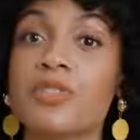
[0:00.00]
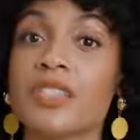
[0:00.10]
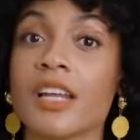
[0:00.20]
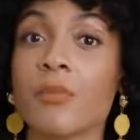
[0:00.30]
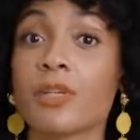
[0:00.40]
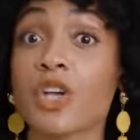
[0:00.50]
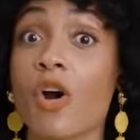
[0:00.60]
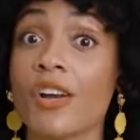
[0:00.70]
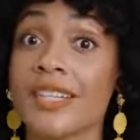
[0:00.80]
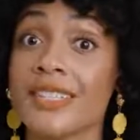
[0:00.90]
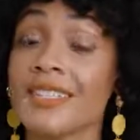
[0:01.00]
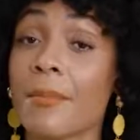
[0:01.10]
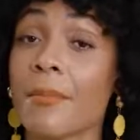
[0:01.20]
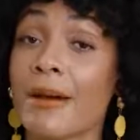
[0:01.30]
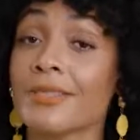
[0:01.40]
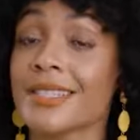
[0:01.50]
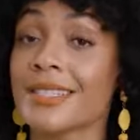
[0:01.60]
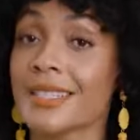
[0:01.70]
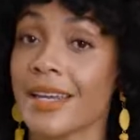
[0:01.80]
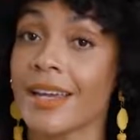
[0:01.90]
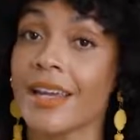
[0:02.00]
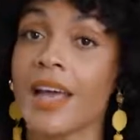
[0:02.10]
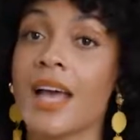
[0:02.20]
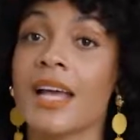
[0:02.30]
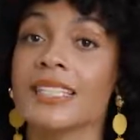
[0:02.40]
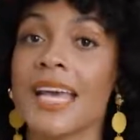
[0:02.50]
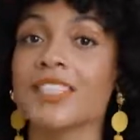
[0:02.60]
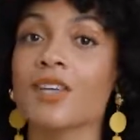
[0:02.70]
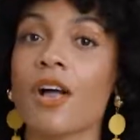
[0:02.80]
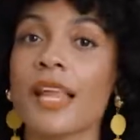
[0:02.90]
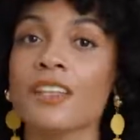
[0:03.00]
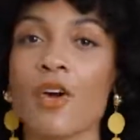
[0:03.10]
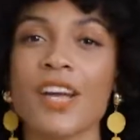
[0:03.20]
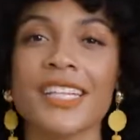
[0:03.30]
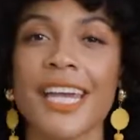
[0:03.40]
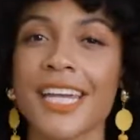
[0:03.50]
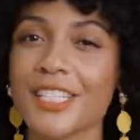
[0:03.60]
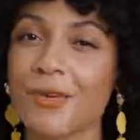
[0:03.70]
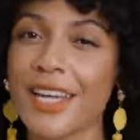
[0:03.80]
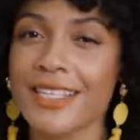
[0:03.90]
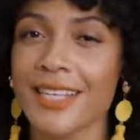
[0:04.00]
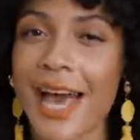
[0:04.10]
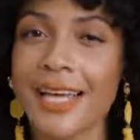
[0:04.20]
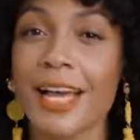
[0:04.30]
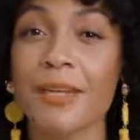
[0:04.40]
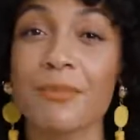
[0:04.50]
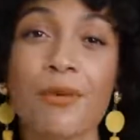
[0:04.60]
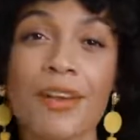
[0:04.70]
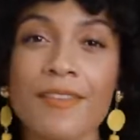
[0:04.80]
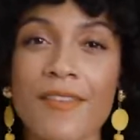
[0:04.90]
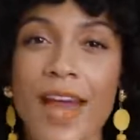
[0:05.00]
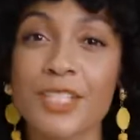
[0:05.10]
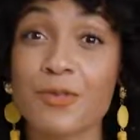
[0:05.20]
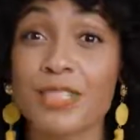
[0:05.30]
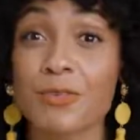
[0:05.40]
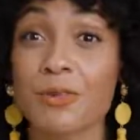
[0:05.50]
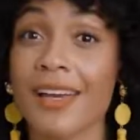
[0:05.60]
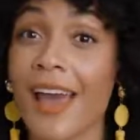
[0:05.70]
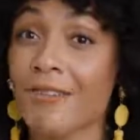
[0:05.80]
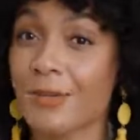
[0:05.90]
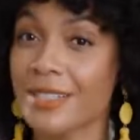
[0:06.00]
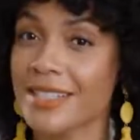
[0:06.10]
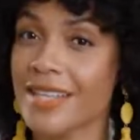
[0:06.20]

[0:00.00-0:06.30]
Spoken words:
you set up what your audience is about to see. Text callouts are engaging ways to highlight important facts you want to bring to everyone's